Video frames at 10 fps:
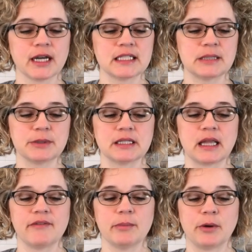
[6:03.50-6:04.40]
customers
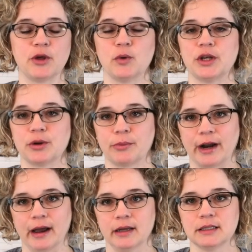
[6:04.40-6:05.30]
love about you and your
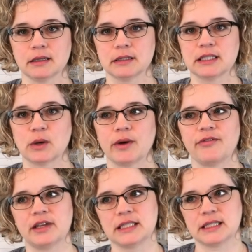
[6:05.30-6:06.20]
brand? So
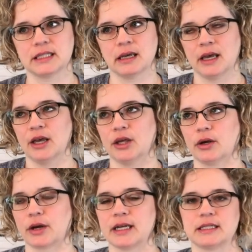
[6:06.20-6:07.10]
if it's
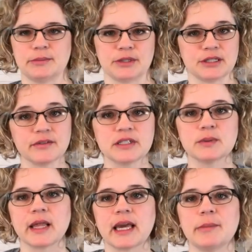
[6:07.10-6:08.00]
your customer
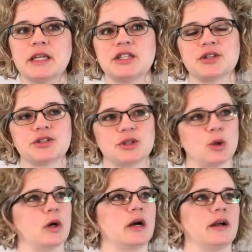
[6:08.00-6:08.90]
service when they come into your
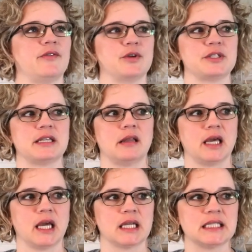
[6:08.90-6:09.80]
store, if you're
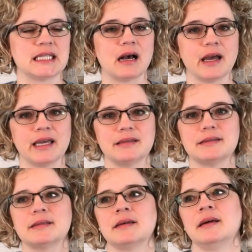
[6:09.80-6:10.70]
selling
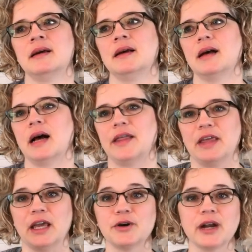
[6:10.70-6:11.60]
signs on
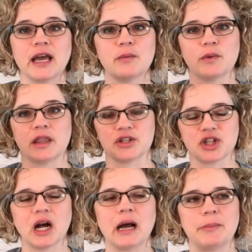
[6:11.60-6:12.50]
the internet with a
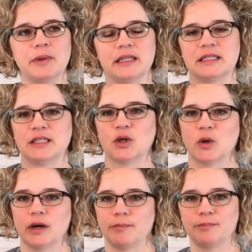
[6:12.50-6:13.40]
shop, it's
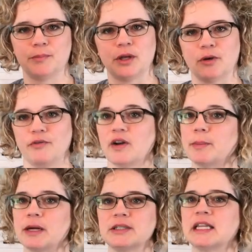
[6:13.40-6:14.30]
your, you know,
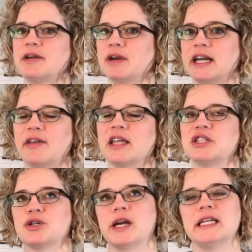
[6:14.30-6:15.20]
farmhouse sign right now
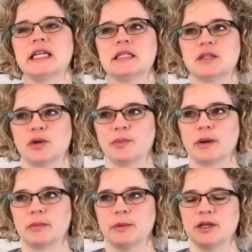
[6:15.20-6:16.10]
that's trendy, so you
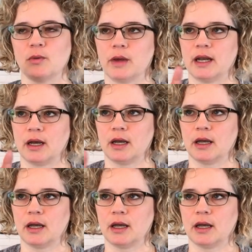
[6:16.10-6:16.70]
probably don't want